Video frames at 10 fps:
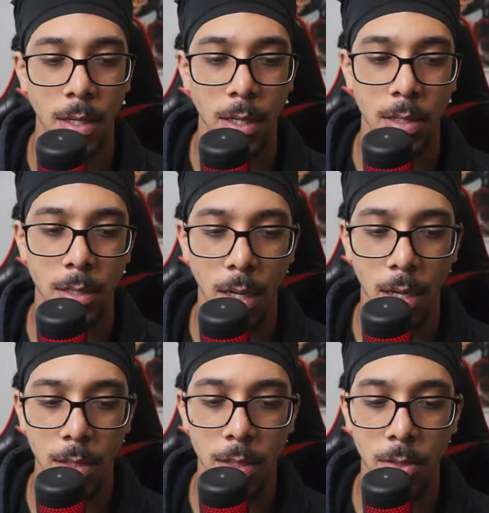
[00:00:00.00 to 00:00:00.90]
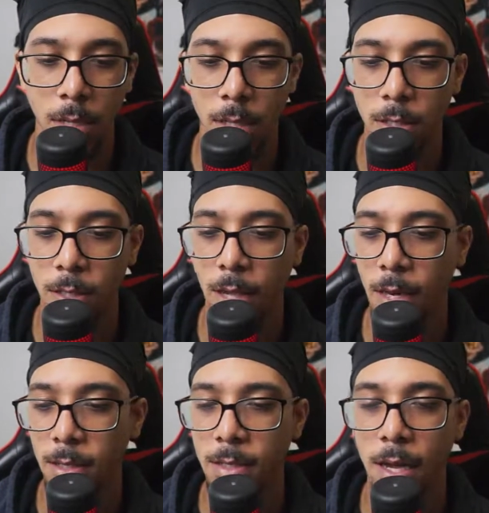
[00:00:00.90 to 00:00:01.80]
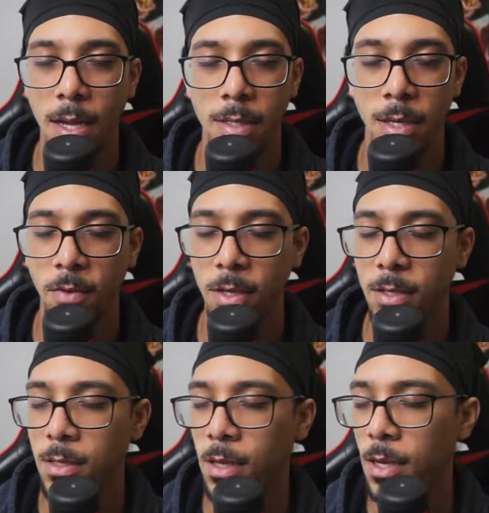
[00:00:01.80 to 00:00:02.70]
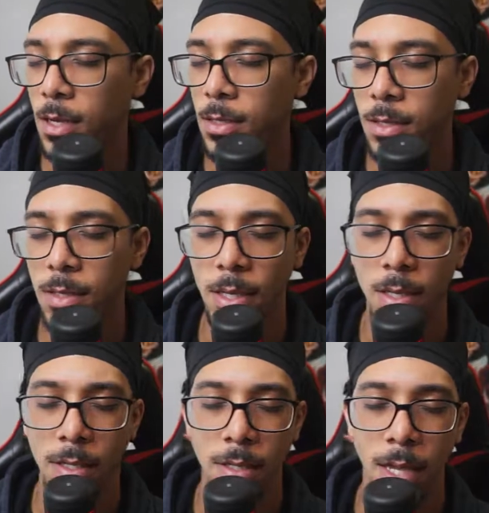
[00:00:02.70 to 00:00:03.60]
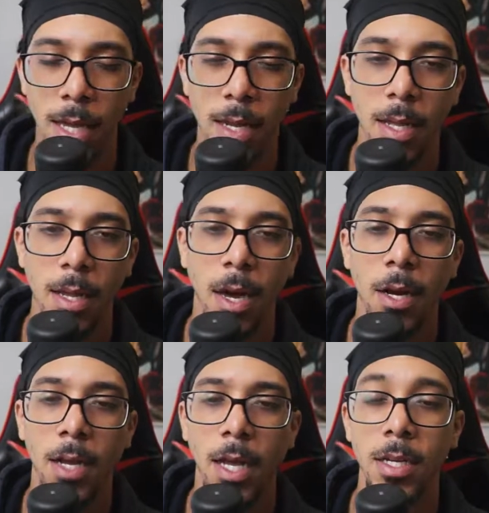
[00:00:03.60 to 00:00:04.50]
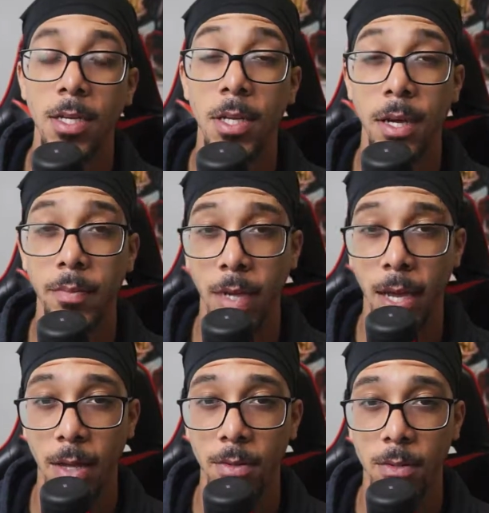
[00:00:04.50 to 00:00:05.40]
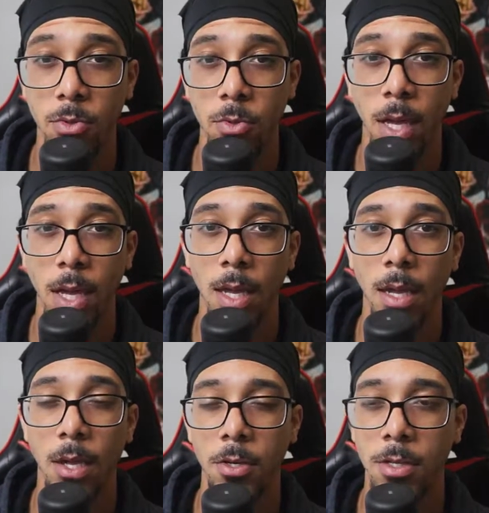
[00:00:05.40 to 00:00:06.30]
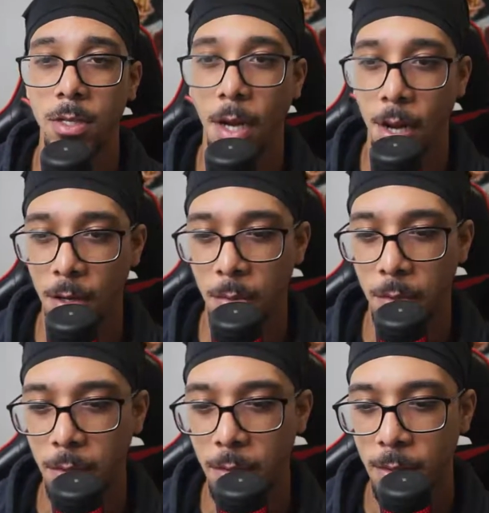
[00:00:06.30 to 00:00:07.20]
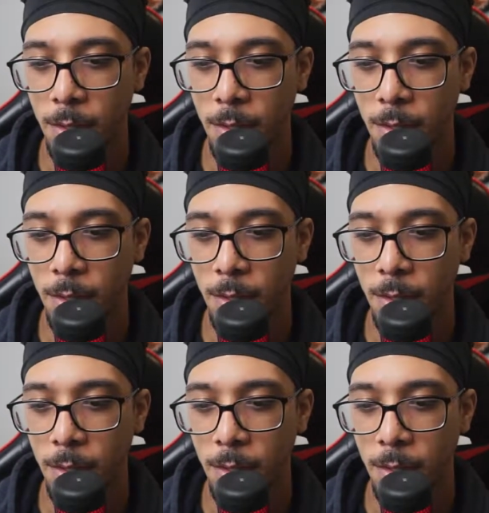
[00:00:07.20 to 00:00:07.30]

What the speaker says: Literally just kind of scientific studies, things that are kind of dumbed down to a understandable